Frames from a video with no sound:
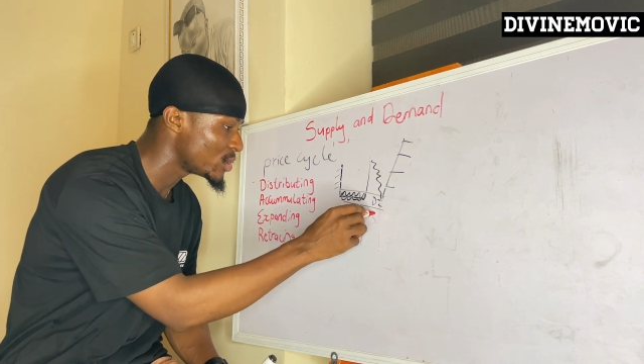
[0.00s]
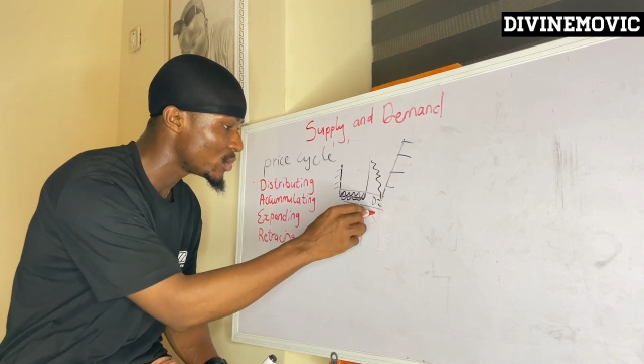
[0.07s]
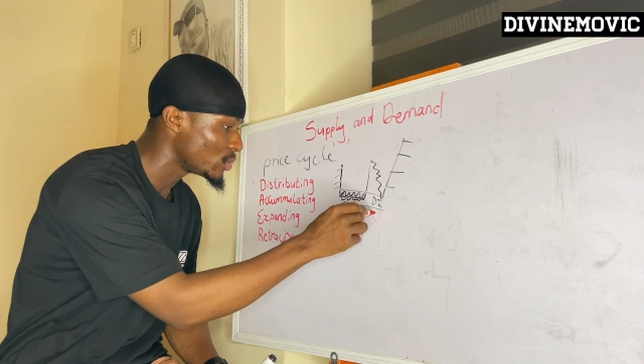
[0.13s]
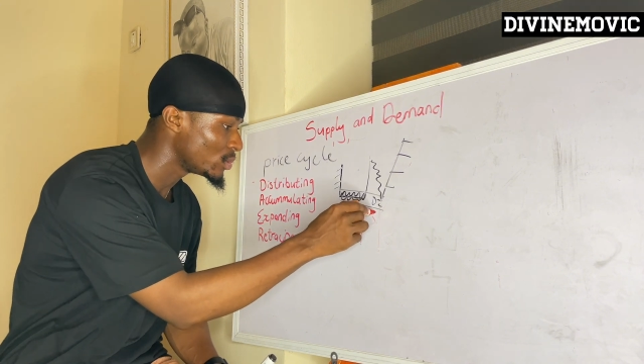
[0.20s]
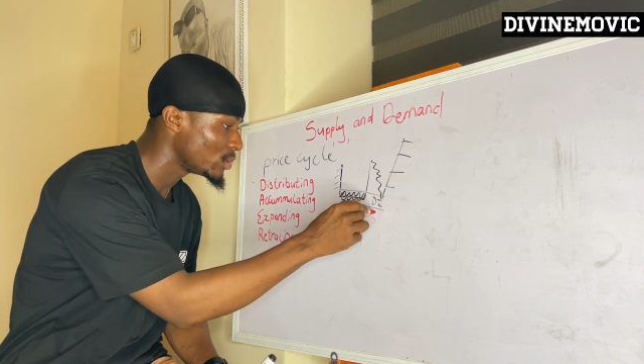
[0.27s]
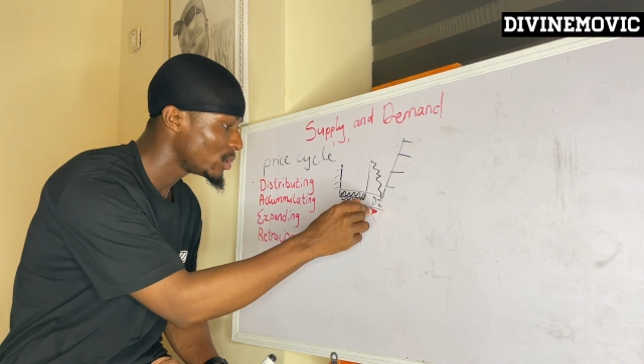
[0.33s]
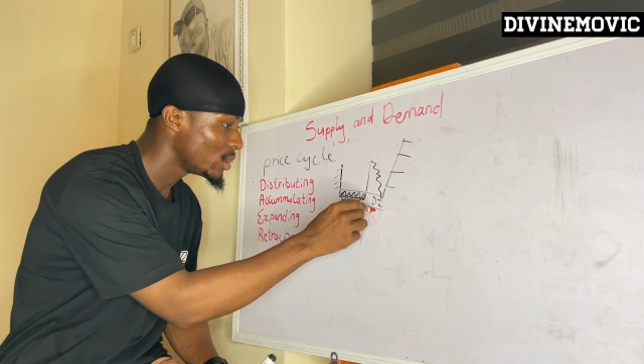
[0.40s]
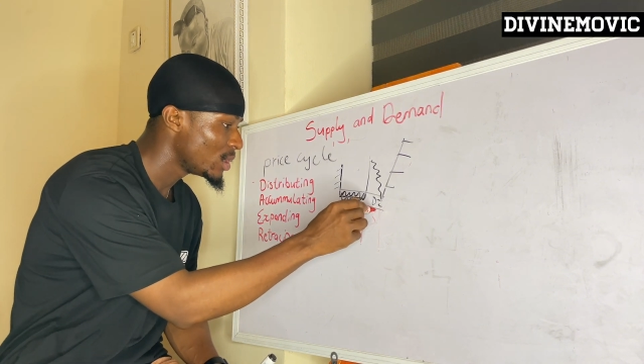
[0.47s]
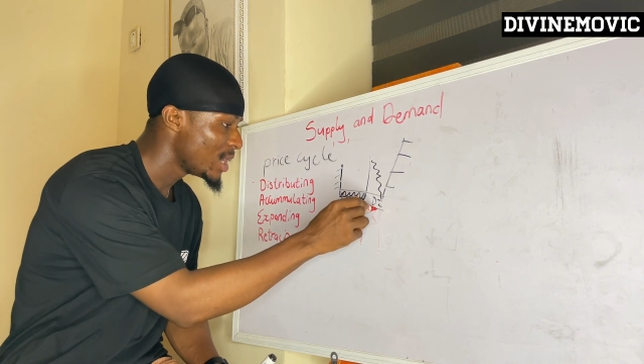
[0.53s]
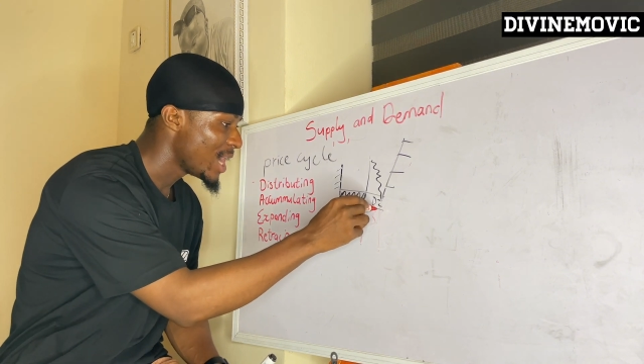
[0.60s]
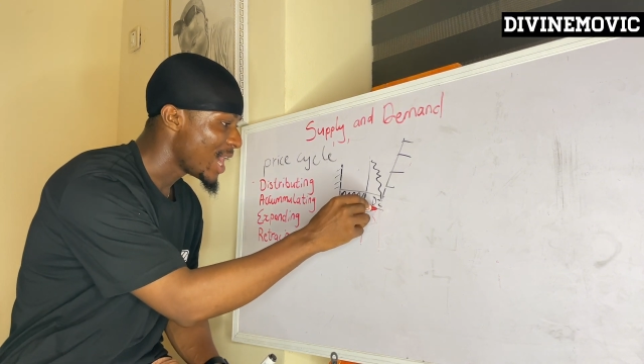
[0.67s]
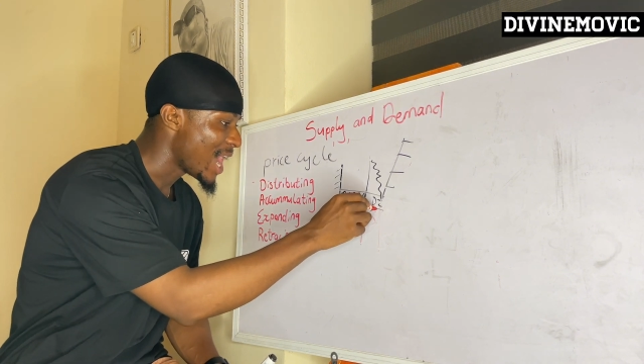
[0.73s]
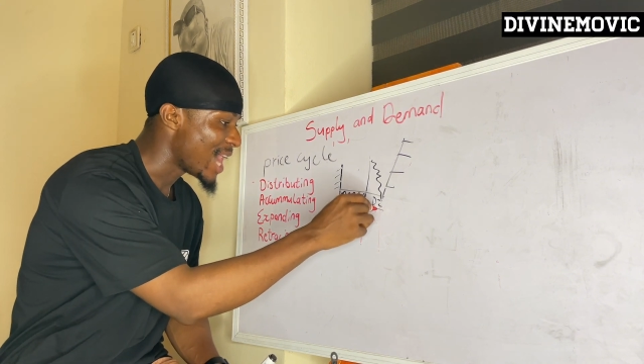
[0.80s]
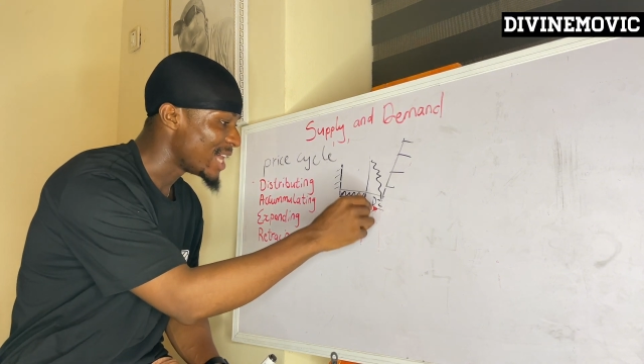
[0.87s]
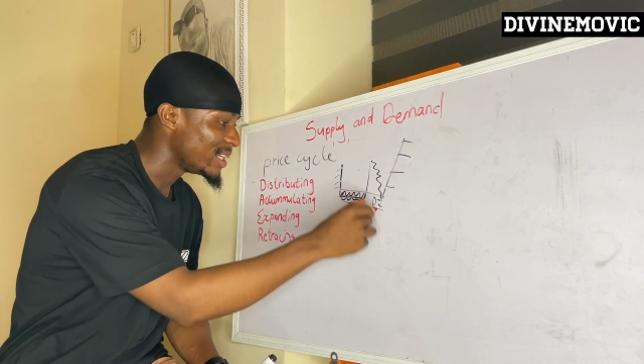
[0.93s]
zone,
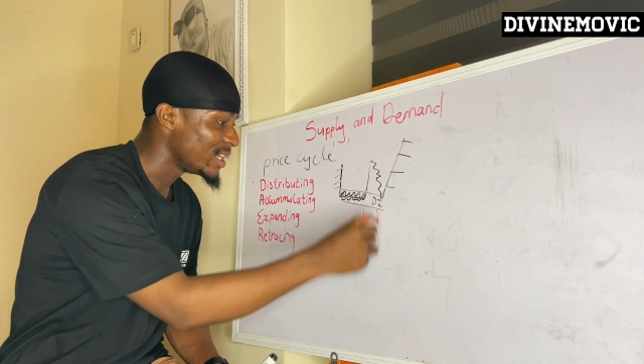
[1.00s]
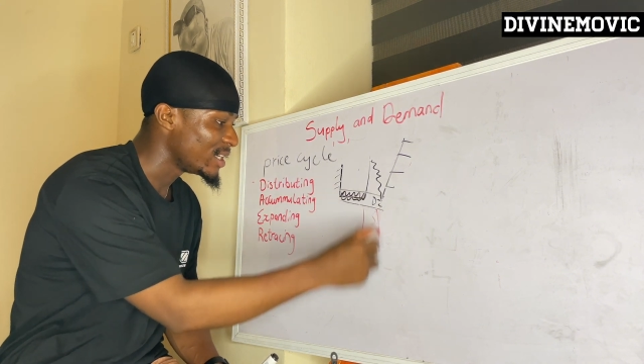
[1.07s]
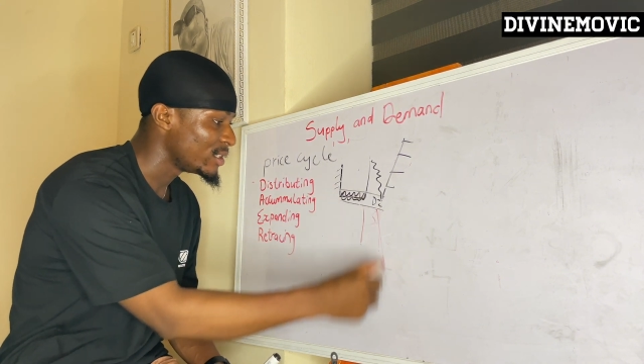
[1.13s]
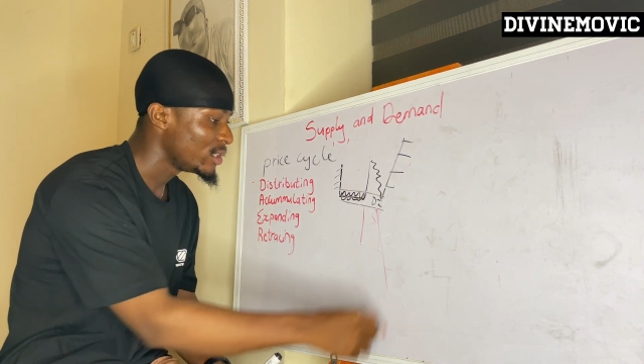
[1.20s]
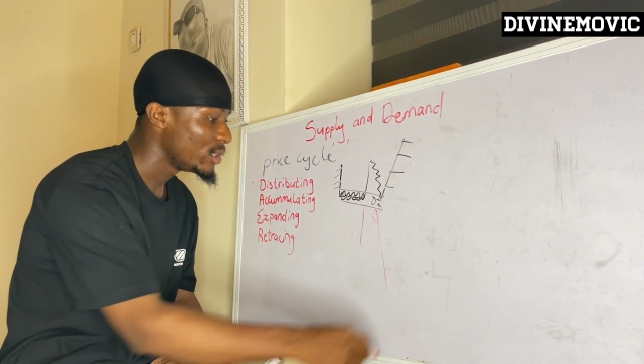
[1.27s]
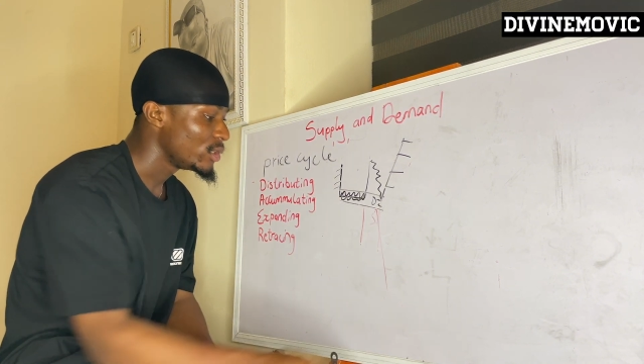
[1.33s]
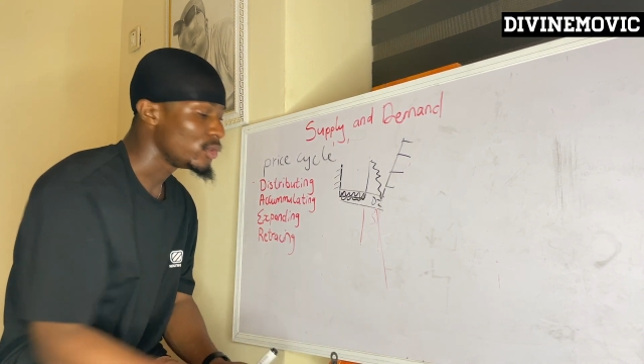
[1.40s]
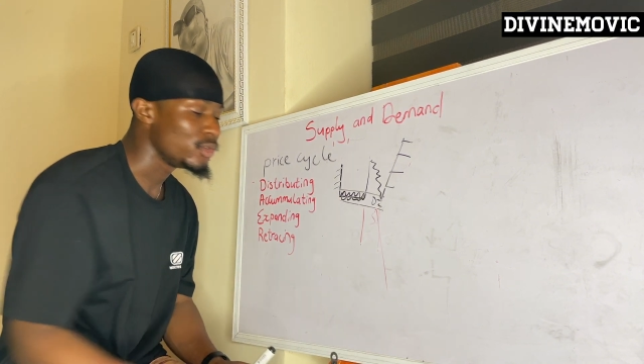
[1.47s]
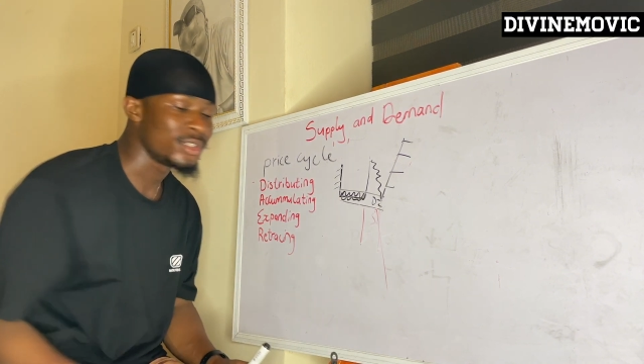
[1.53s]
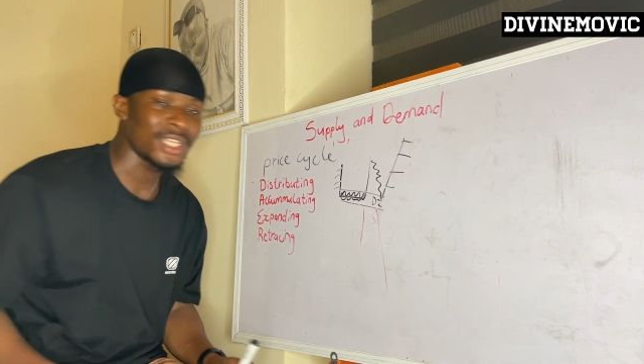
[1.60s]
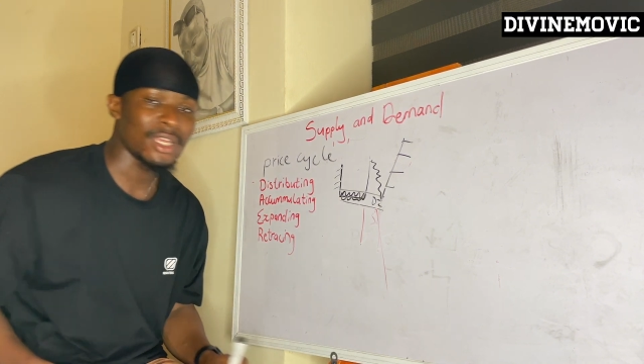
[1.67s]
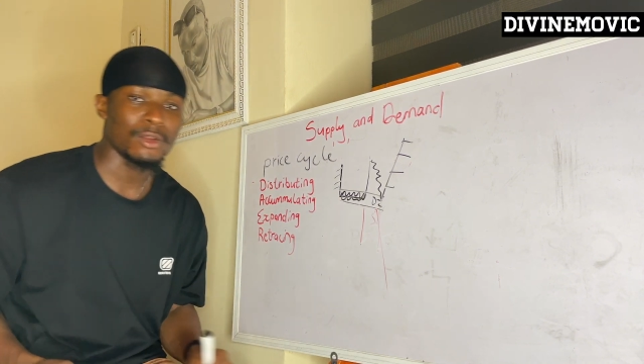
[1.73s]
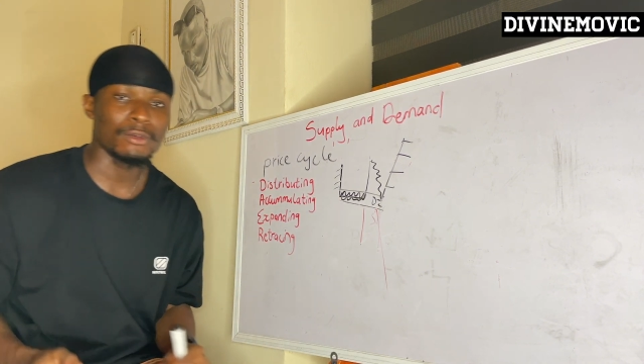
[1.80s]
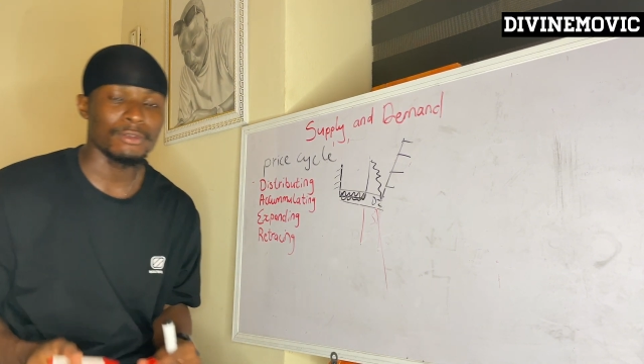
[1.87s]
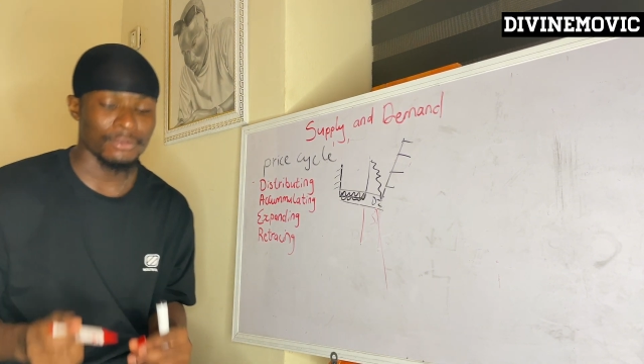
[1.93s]
and then you
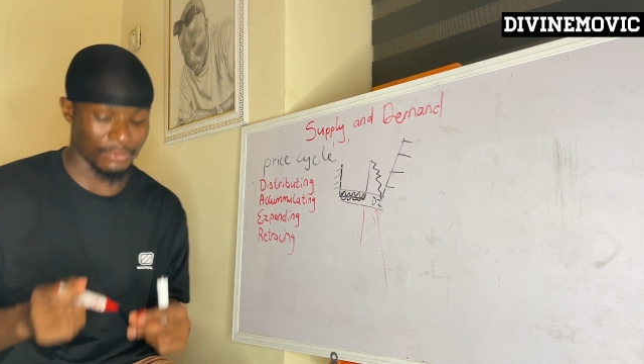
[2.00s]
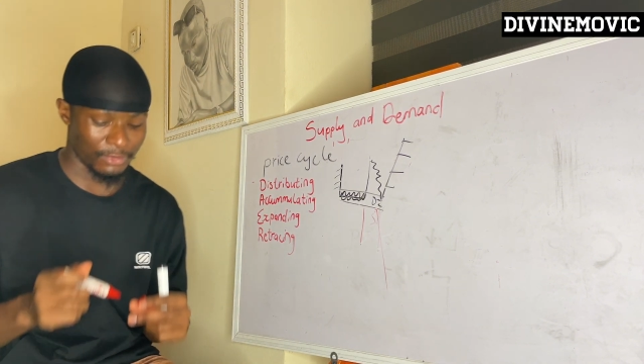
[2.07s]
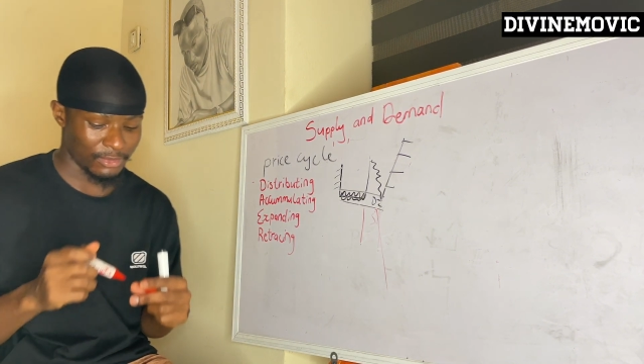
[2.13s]
sell off.